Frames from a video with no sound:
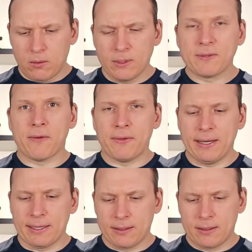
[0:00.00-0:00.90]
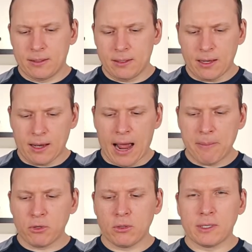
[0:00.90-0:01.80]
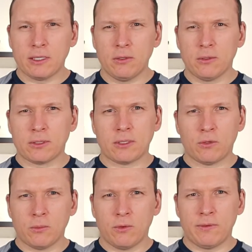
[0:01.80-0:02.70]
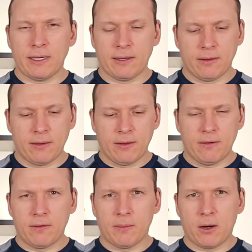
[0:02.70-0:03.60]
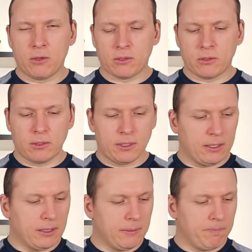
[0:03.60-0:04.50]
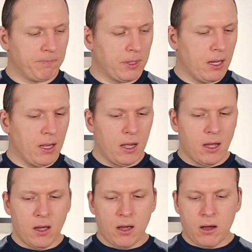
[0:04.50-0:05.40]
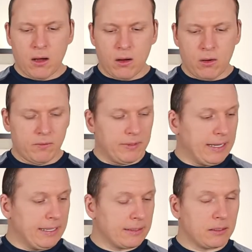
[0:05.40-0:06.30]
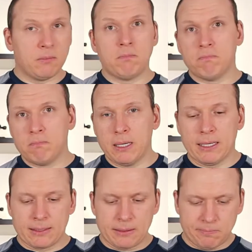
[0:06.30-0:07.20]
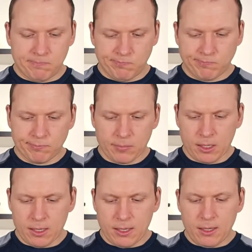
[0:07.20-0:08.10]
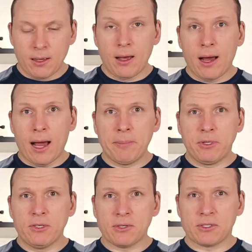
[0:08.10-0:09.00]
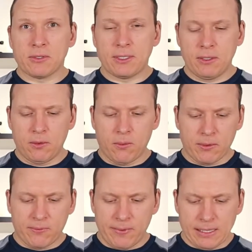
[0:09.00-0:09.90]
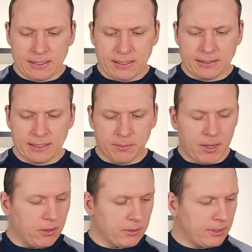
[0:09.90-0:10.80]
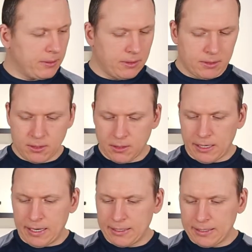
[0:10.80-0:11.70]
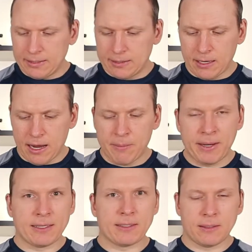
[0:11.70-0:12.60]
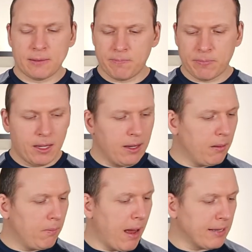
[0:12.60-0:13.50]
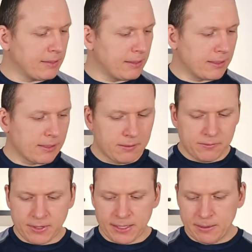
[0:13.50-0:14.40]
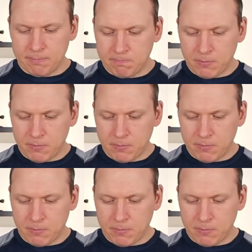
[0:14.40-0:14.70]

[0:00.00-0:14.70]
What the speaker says: What's the thing? I'm no longer used to moving the mouse on the desk, but I'm curious to see what this is about. It is MX Master 3.